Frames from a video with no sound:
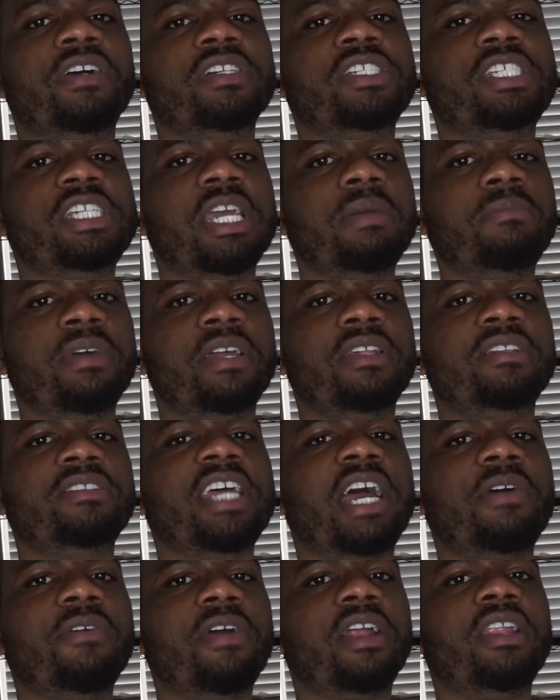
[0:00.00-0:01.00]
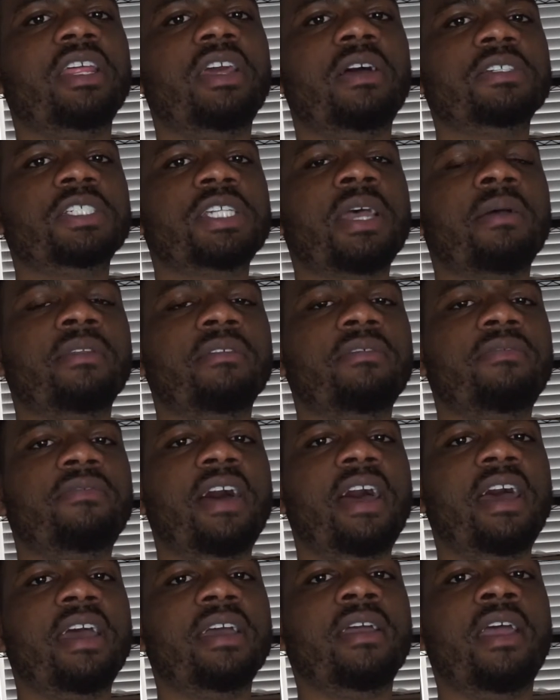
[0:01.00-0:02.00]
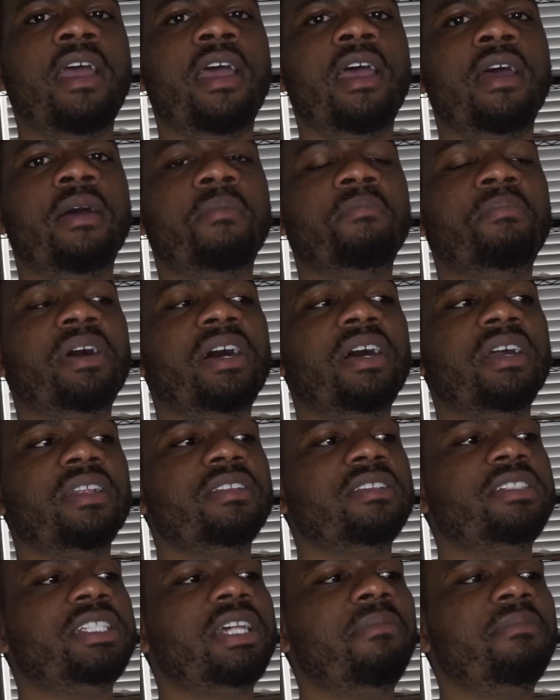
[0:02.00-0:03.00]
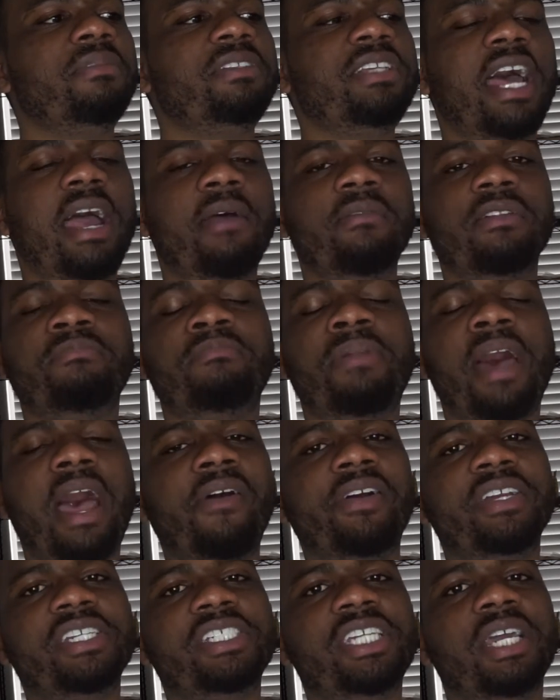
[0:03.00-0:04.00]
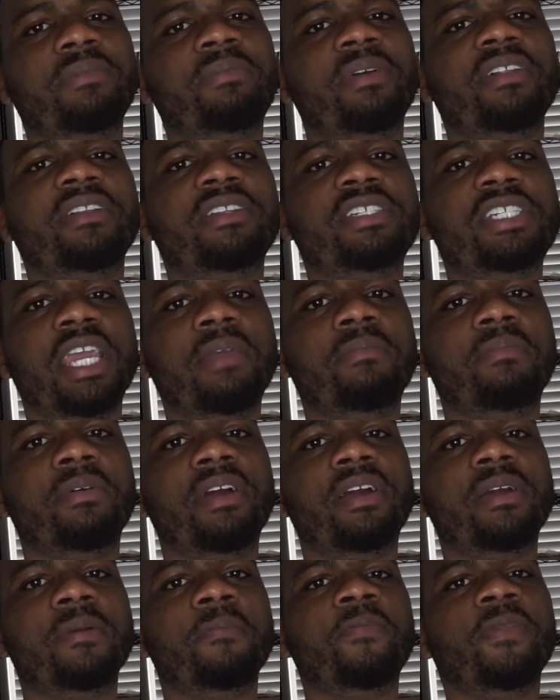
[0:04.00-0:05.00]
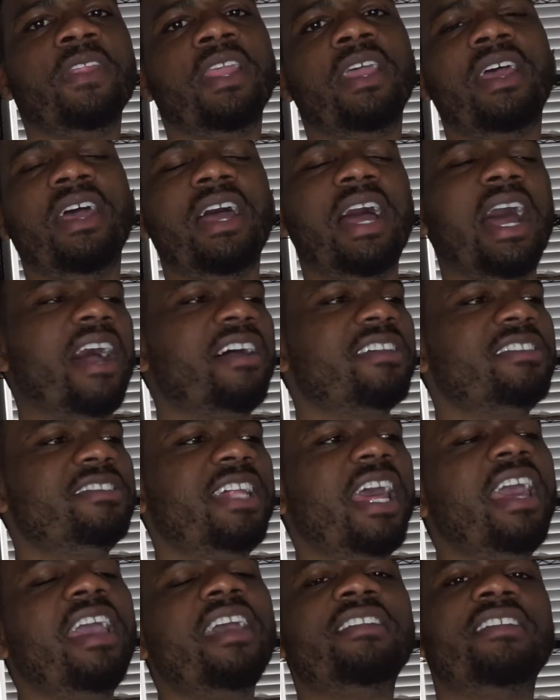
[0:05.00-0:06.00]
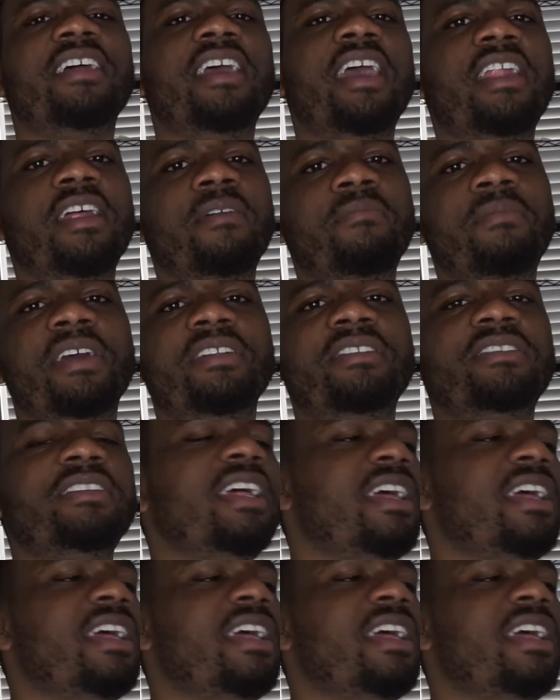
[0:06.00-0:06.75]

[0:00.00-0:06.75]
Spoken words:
shipments directly on Shopify, but sometimes PirateShip is cheaper. I'll say it's a hit or miss.